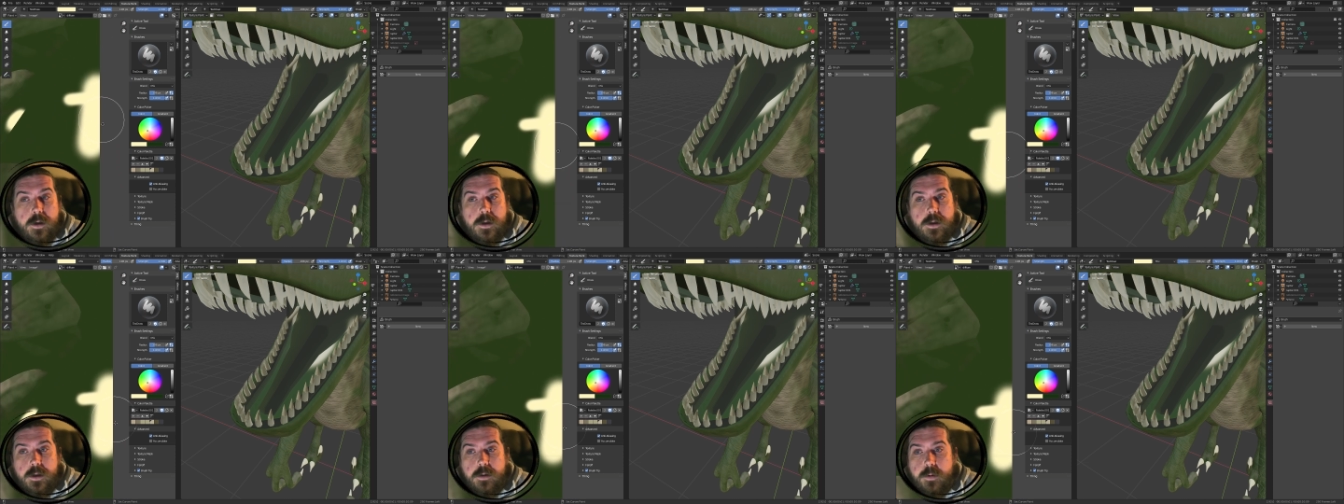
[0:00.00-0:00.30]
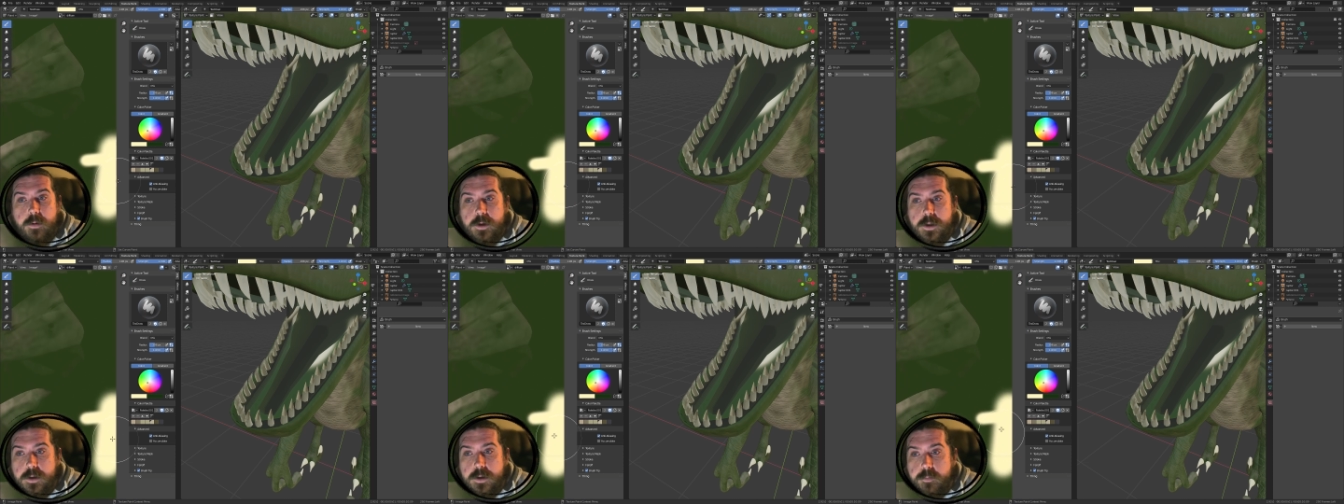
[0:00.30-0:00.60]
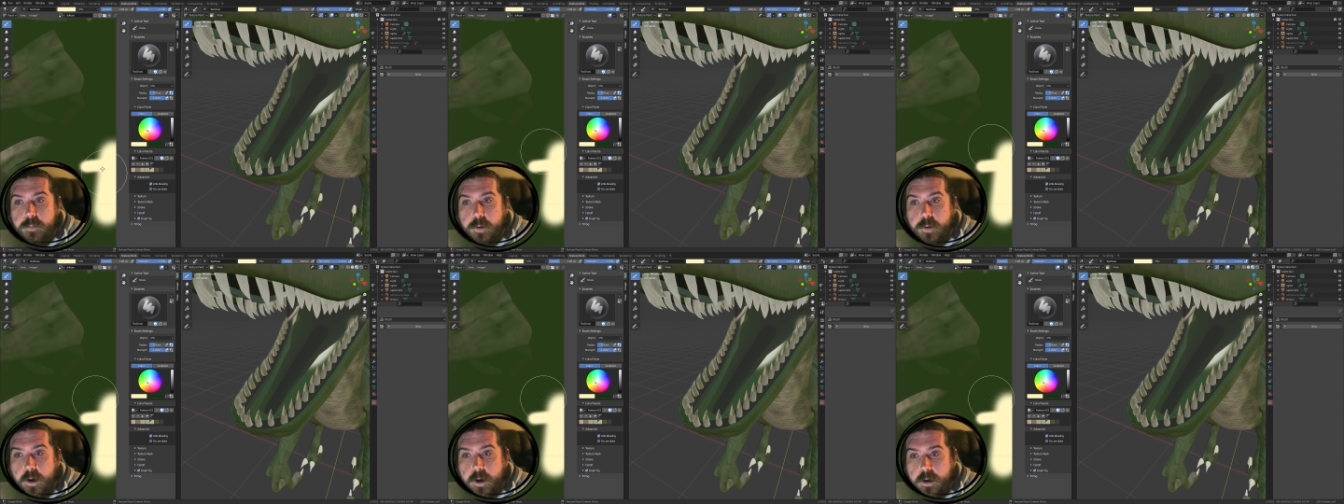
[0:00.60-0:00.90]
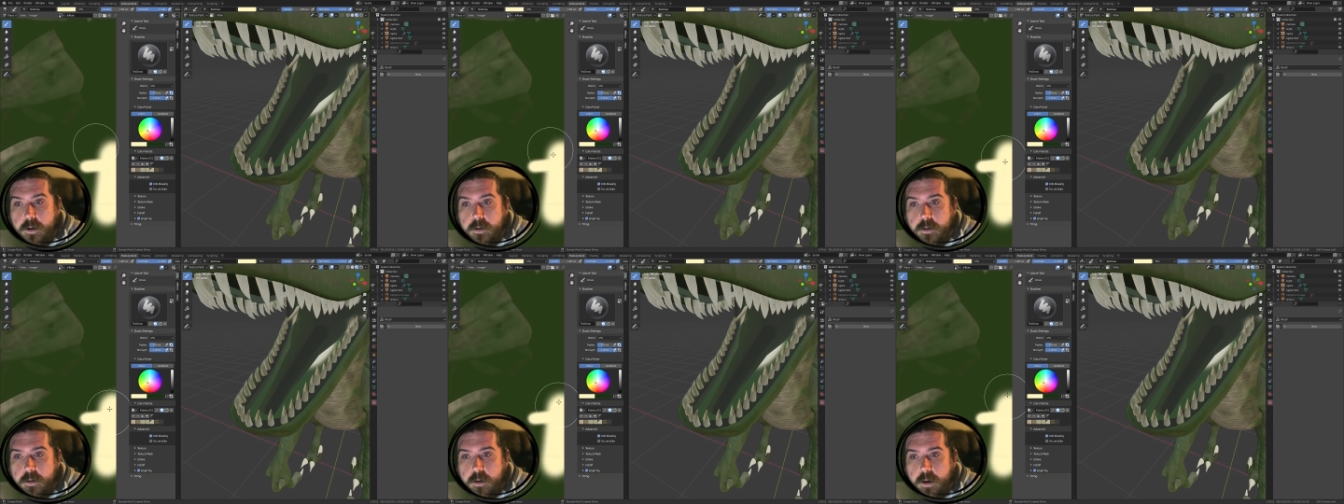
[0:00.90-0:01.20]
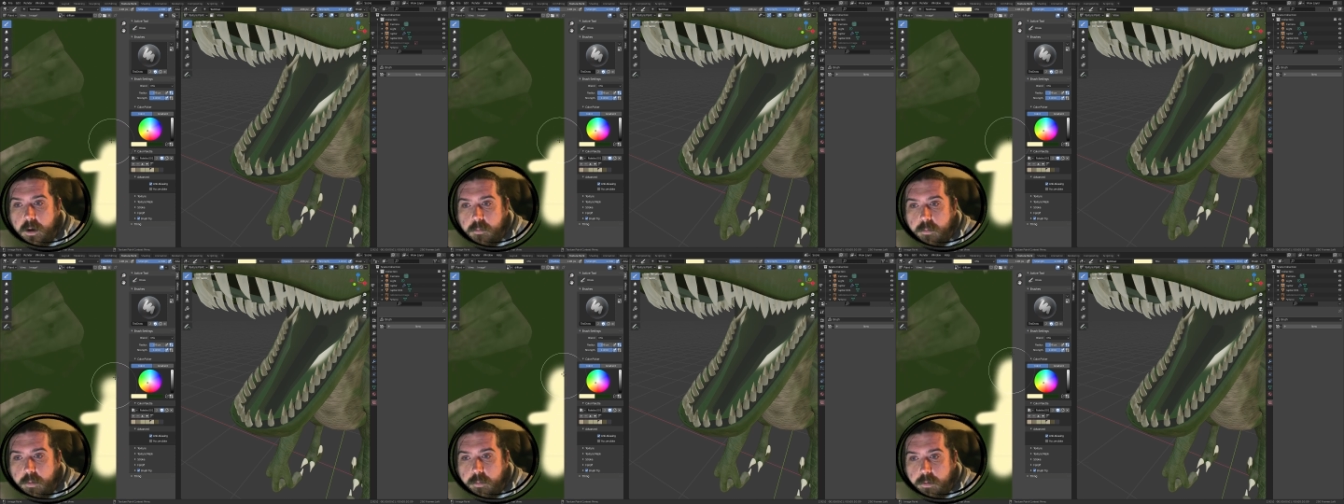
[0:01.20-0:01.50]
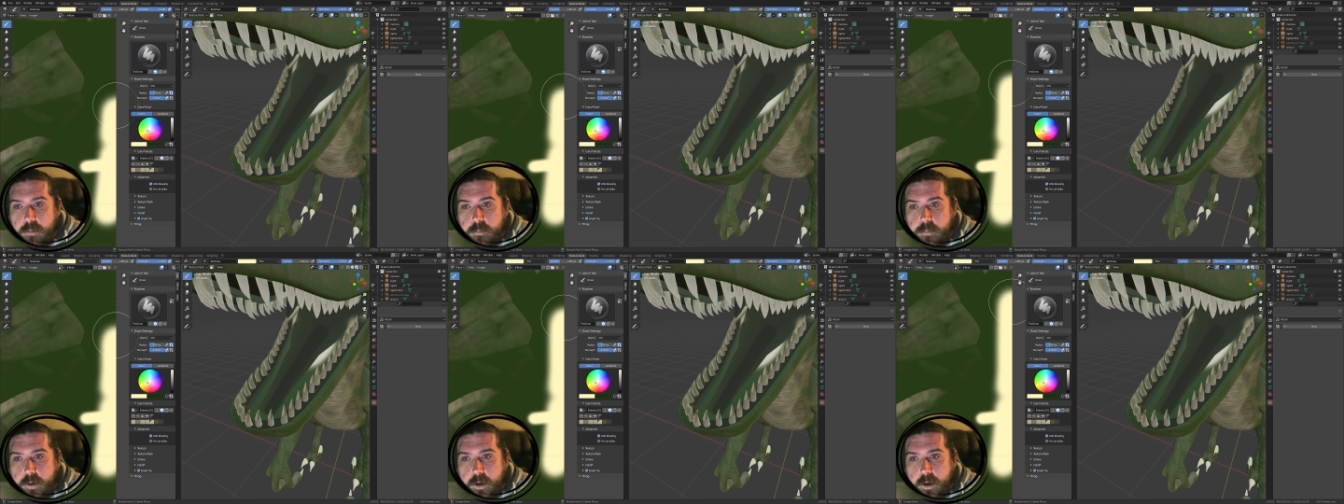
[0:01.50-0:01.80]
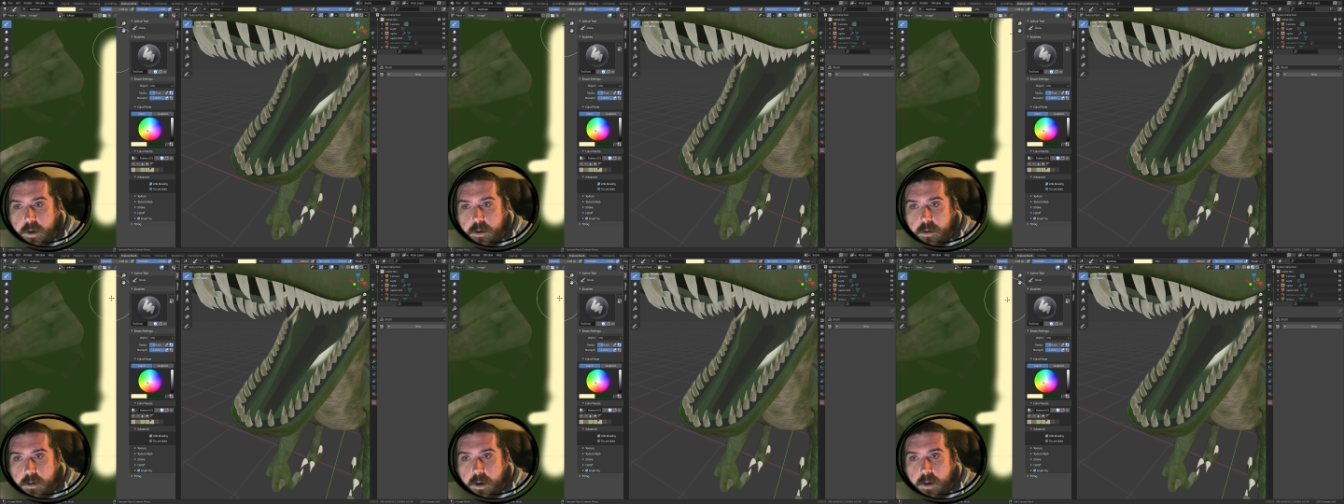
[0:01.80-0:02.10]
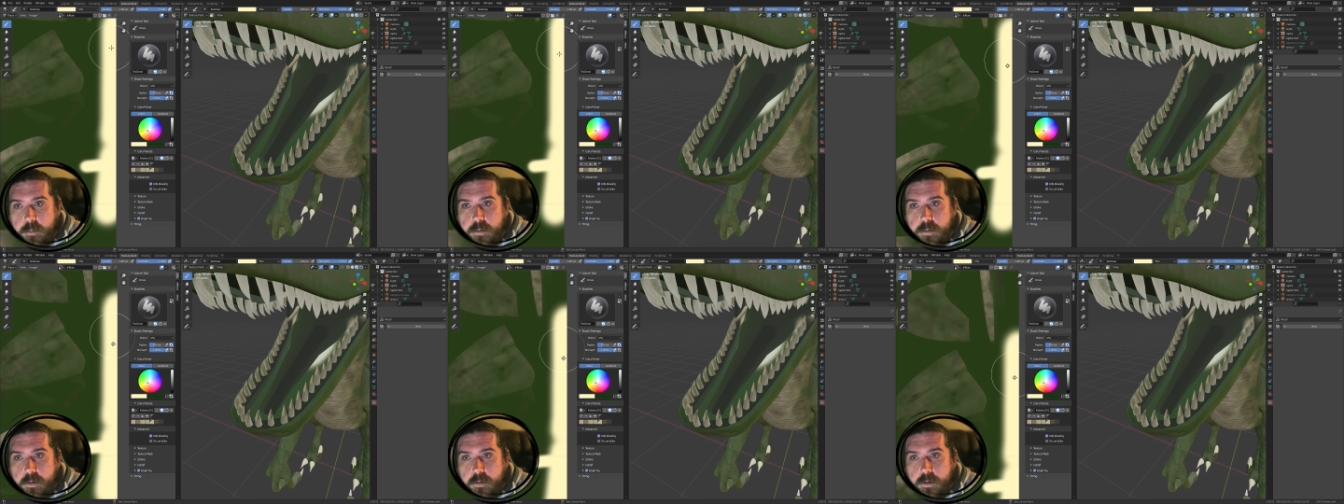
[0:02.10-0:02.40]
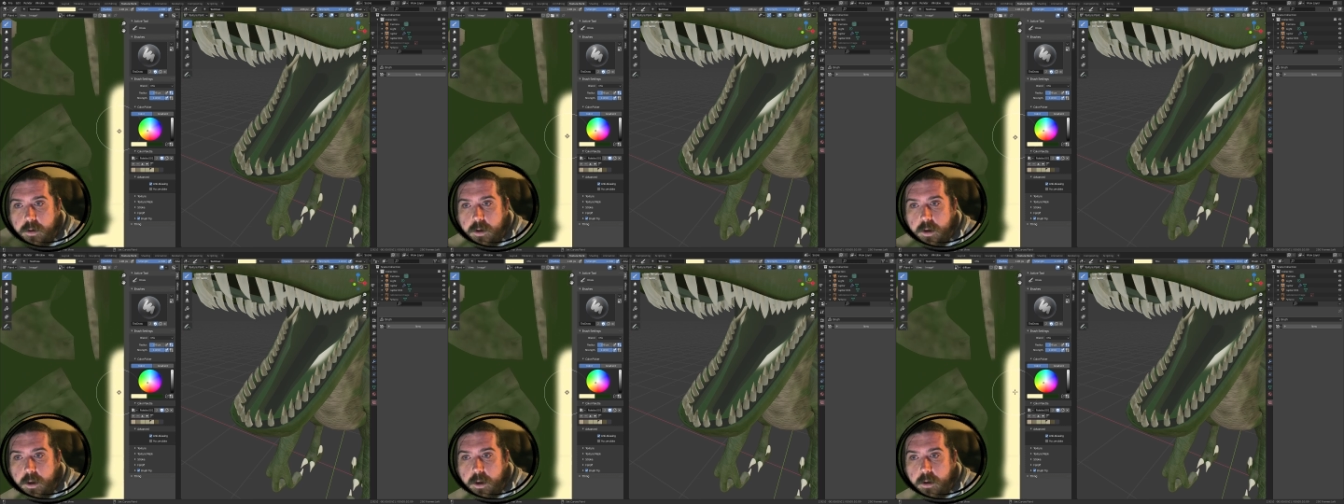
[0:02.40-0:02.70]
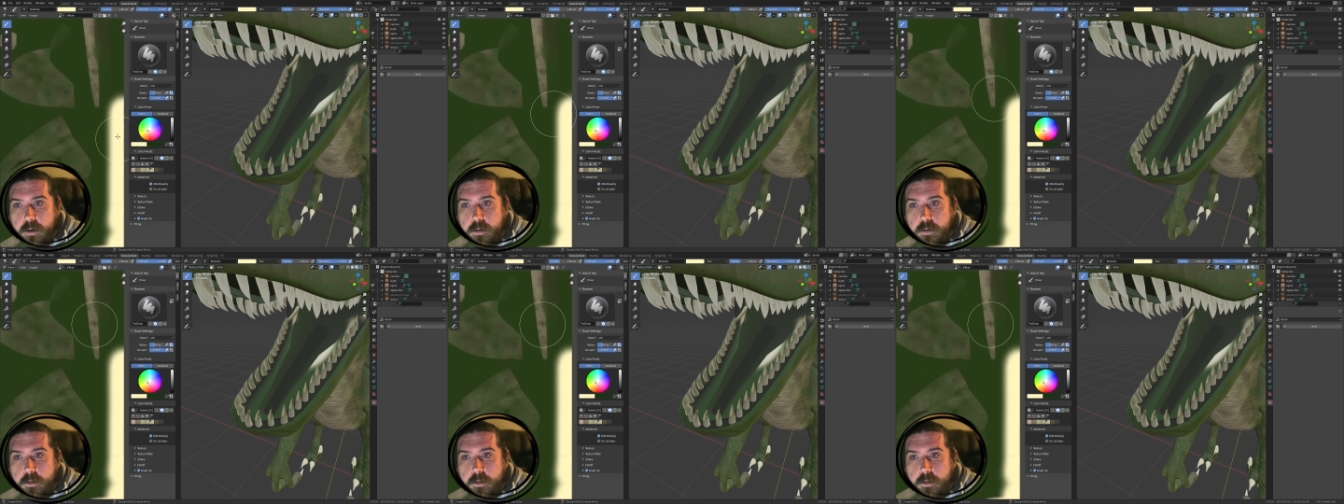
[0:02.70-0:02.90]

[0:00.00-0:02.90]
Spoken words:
I might just paint. I remember it being up along here.